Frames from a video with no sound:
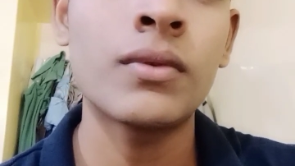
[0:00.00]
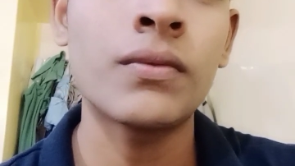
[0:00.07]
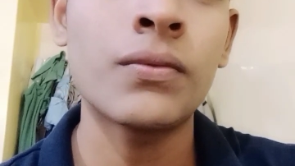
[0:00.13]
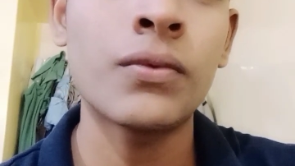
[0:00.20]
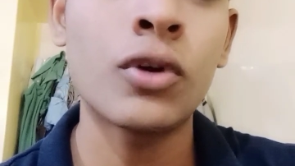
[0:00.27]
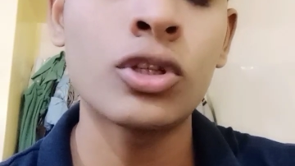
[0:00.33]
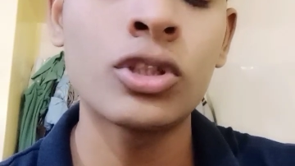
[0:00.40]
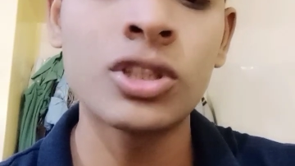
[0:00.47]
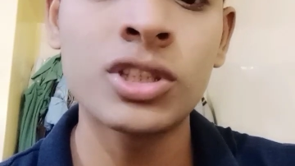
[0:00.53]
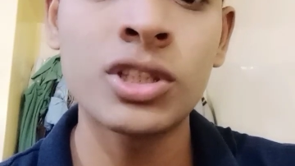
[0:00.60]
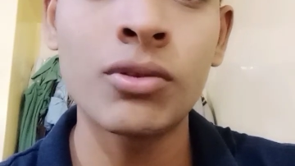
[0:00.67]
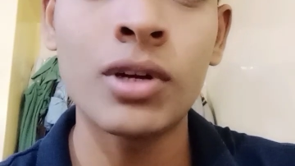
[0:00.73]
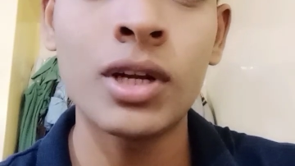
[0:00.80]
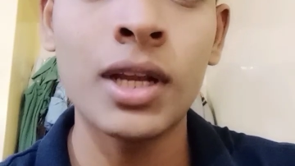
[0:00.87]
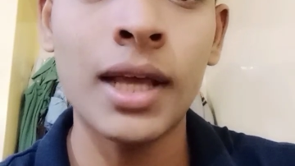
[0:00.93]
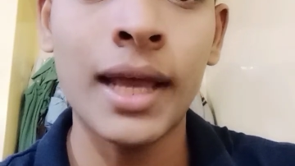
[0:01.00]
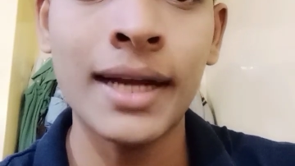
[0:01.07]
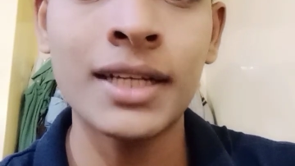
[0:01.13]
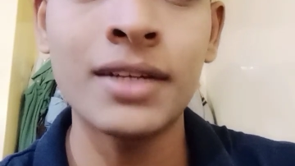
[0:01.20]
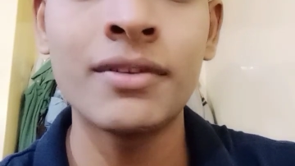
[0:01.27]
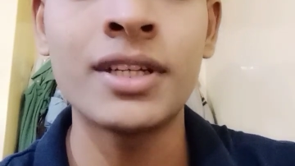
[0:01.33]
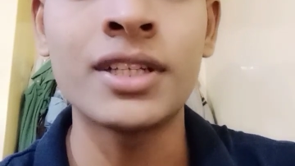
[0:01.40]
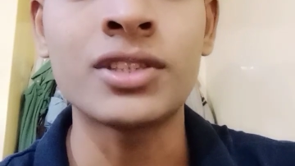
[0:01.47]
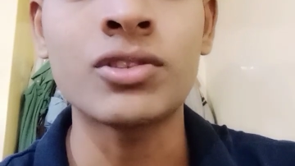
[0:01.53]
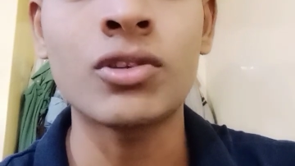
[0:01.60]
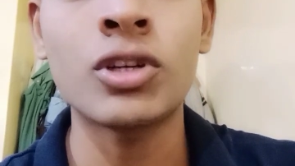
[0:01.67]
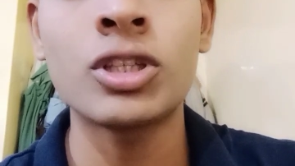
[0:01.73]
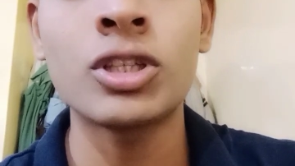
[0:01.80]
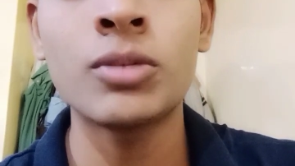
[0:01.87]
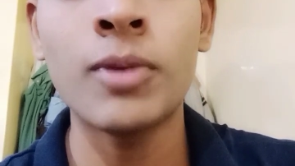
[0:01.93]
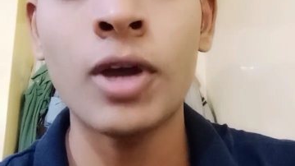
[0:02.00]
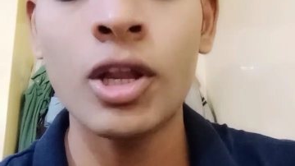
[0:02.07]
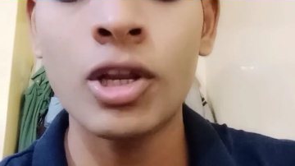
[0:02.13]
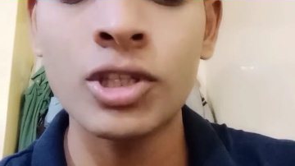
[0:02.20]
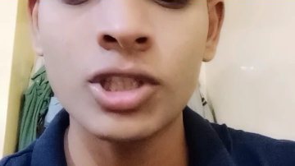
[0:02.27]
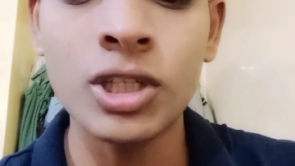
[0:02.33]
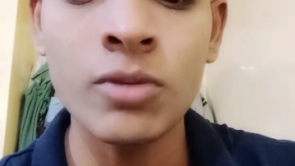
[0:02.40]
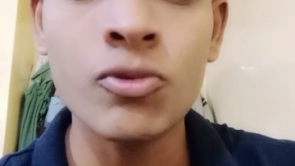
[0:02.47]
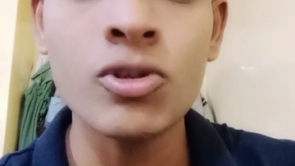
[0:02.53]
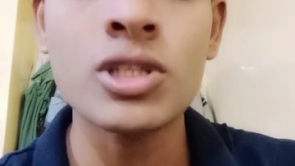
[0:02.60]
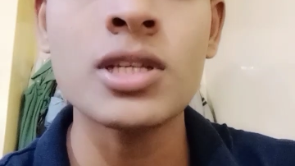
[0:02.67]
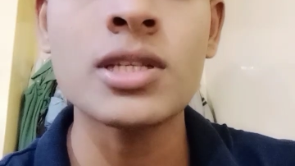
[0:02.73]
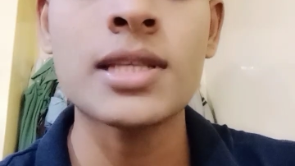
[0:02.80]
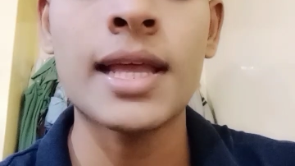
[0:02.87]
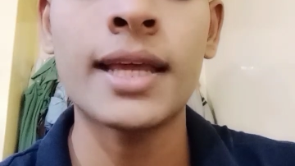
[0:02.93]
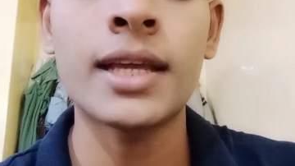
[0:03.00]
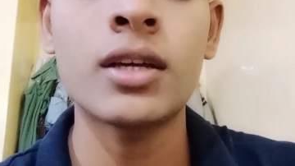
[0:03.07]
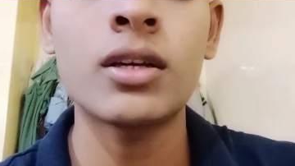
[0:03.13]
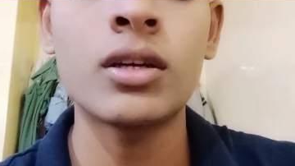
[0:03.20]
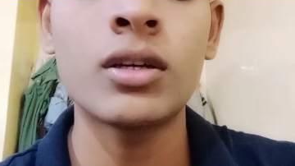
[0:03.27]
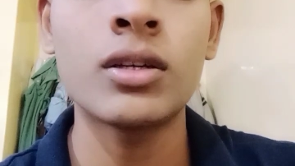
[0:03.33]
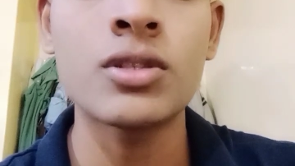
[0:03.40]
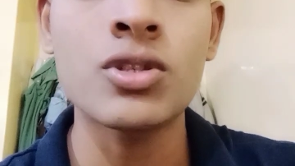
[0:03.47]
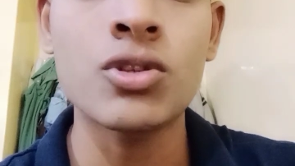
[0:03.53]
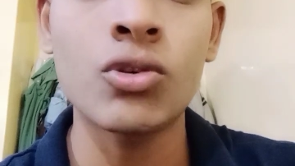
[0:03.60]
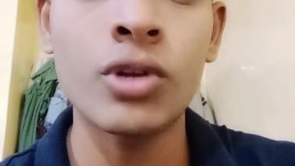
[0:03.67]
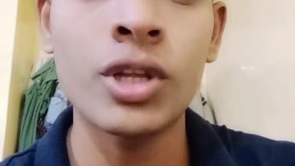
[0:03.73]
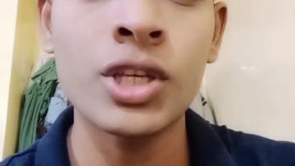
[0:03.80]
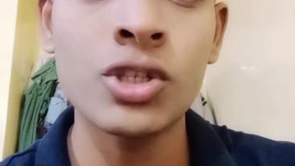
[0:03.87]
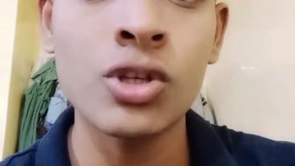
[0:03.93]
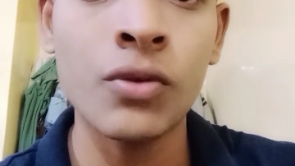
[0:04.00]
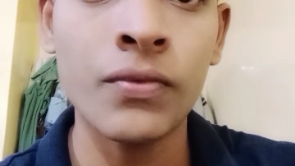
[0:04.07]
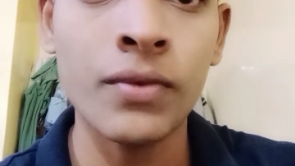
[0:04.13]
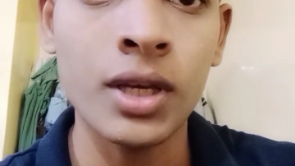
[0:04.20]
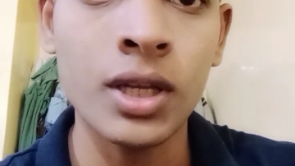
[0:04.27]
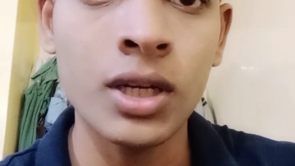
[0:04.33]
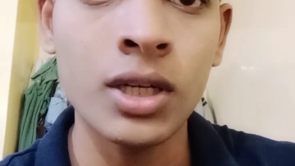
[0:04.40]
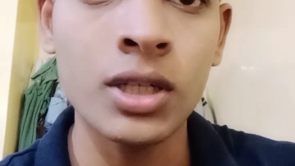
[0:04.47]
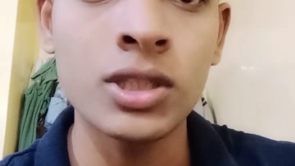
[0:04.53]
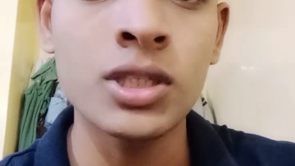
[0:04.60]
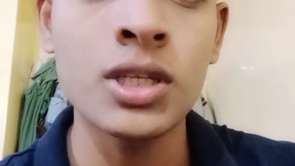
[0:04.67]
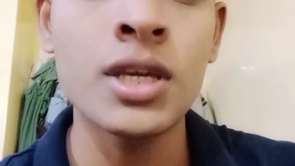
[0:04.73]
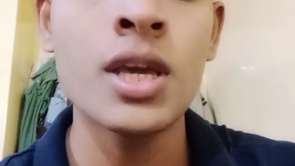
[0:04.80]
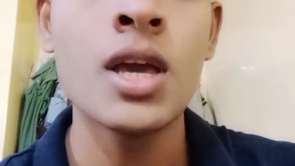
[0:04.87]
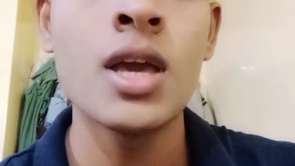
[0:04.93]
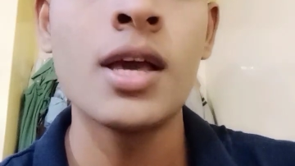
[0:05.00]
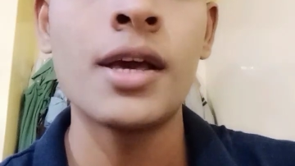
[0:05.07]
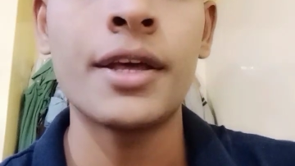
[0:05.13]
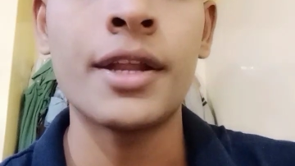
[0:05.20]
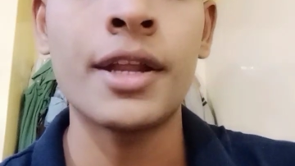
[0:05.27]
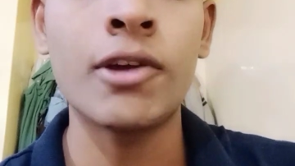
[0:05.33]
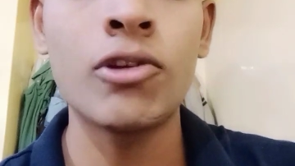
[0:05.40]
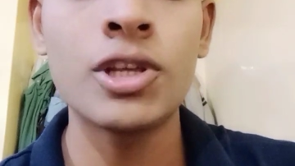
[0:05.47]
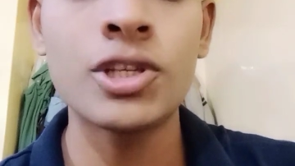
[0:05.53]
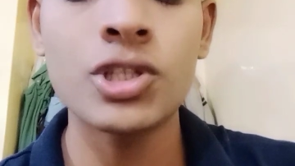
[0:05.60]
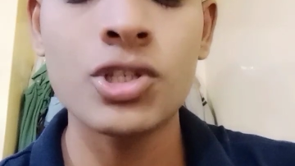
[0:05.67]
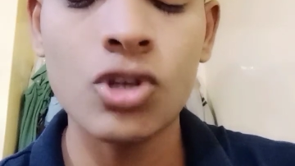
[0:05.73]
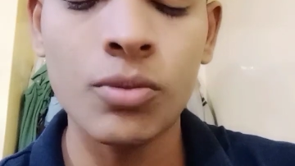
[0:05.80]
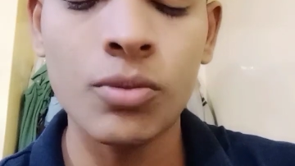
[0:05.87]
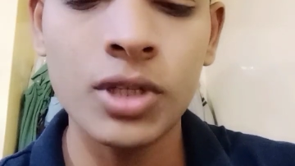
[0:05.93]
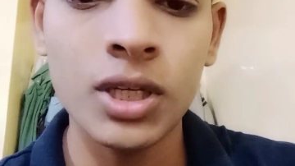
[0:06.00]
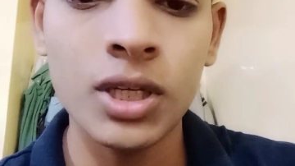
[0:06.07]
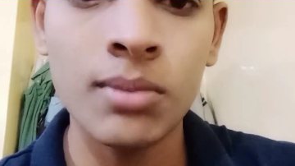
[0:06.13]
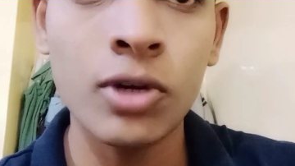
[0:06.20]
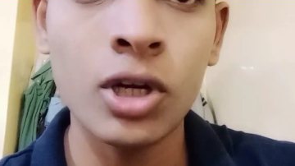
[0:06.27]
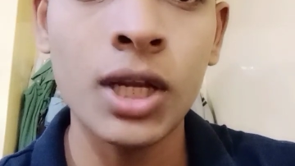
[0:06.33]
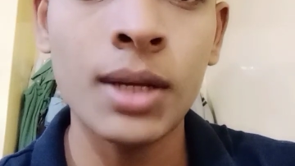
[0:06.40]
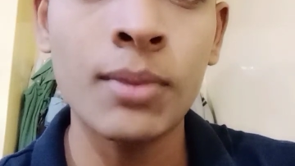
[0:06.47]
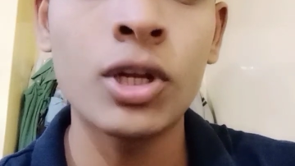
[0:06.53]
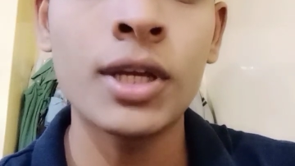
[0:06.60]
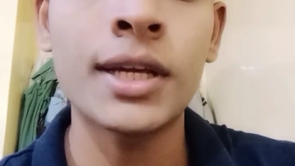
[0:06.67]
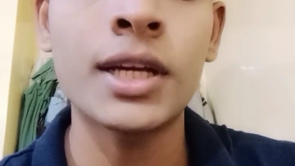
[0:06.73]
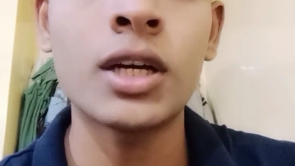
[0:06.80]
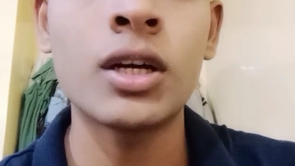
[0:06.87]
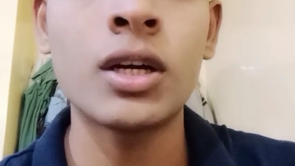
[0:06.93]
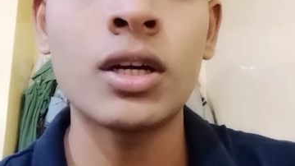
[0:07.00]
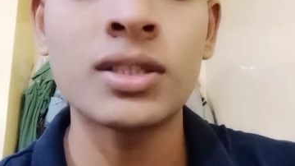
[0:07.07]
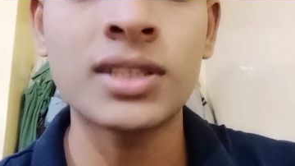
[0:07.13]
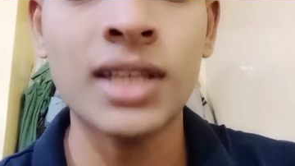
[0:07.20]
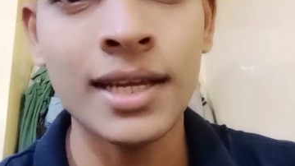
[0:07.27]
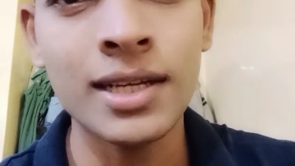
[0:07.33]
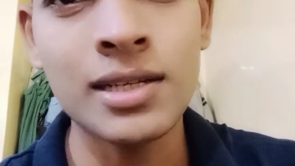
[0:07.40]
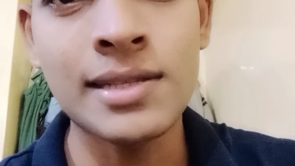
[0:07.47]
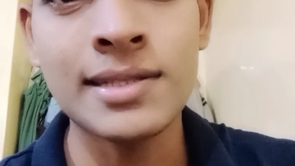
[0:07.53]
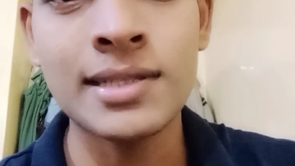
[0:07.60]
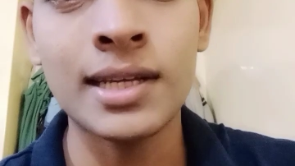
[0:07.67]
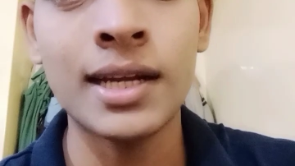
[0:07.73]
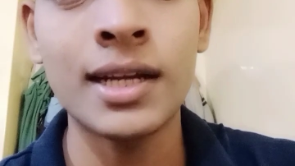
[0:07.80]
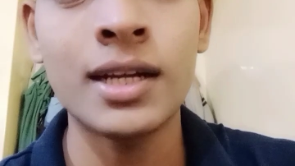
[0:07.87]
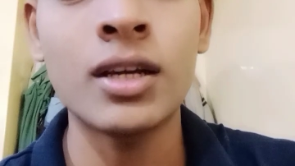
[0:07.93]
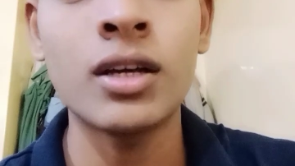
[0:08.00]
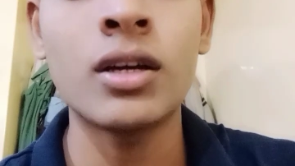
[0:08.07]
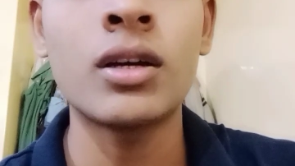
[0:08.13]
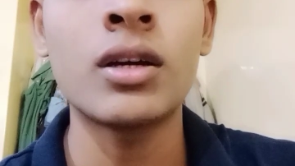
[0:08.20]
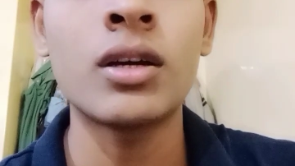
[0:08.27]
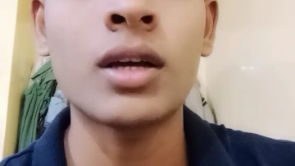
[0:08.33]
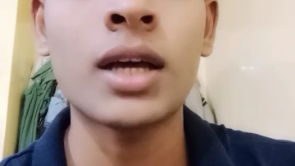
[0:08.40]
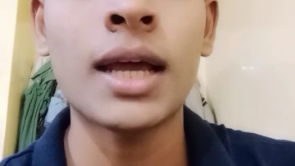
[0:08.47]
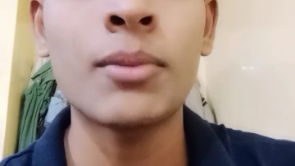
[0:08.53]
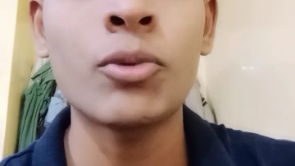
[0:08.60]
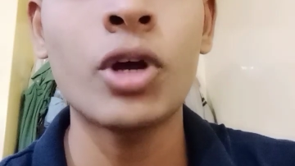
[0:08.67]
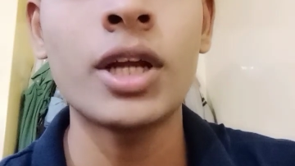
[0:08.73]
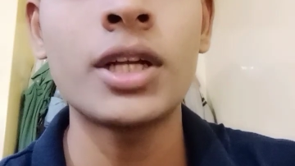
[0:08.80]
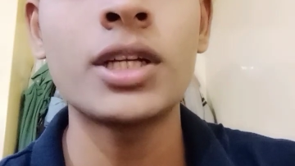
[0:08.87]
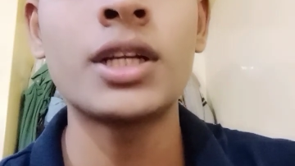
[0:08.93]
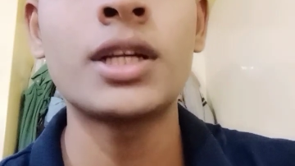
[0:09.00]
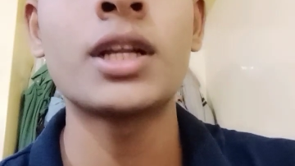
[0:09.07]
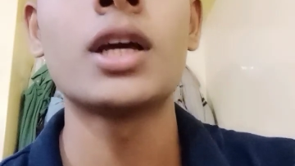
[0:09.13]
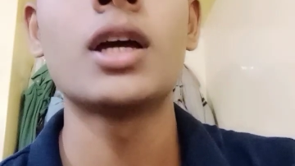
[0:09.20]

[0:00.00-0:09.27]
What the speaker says: for the several activities or the biological process like storage of energy, regulations of the metabolic cycles, and carbohydrate,